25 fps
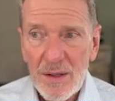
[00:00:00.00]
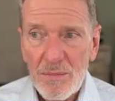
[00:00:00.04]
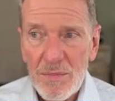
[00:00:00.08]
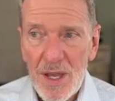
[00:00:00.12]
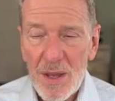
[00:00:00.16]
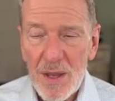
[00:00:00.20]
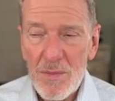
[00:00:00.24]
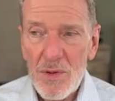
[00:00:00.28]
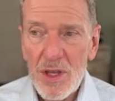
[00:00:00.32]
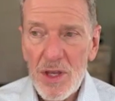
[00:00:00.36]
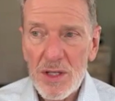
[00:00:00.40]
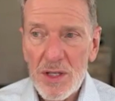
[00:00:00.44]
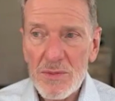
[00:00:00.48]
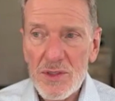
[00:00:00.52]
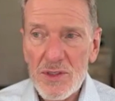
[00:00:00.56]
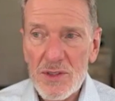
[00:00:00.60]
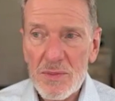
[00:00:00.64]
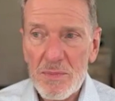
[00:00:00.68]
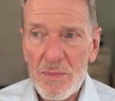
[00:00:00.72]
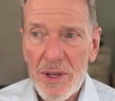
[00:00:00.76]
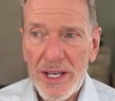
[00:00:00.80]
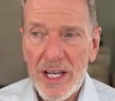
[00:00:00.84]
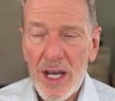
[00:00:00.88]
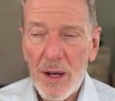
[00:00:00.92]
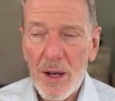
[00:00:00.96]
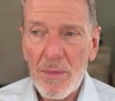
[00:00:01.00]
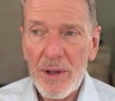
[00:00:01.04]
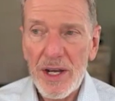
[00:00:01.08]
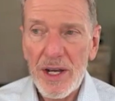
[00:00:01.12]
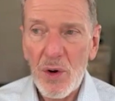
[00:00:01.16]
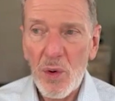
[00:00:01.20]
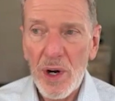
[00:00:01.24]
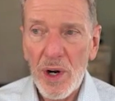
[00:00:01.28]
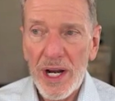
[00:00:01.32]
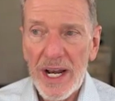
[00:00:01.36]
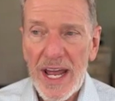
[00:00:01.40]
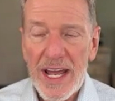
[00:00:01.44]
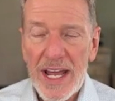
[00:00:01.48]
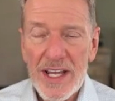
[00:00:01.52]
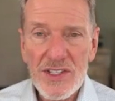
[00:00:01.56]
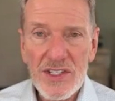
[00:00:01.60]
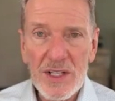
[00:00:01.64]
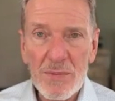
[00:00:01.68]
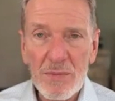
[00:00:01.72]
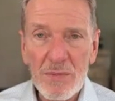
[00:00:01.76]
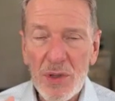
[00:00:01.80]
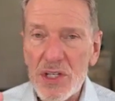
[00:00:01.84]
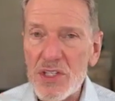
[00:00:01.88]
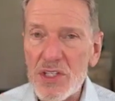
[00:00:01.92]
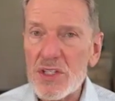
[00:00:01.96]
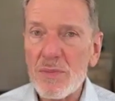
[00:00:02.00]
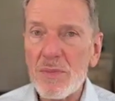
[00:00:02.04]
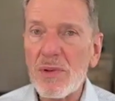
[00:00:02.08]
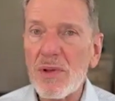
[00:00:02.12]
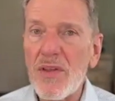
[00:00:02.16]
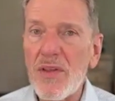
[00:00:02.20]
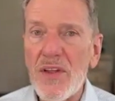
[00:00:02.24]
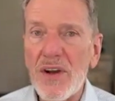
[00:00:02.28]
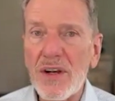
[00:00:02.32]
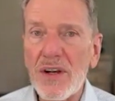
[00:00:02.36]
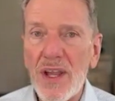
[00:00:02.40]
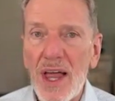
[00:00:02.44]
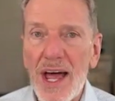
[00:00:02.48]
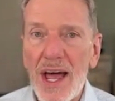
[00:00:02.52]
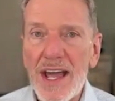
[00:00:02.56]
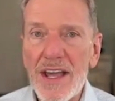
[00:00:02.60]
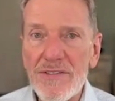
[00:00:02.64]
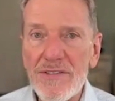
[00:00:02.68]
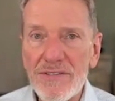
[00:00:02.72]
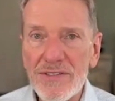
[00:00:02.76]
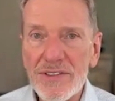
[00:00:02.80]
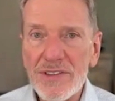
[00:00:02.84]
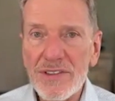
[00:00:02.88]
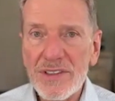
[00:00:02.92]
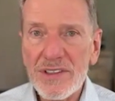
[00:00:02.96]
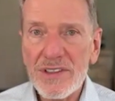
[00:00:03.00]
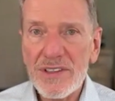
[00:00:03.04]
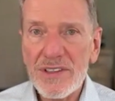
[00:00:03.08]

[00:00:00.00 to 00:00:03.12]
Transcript: Maybe it's become an organizing principle in their life.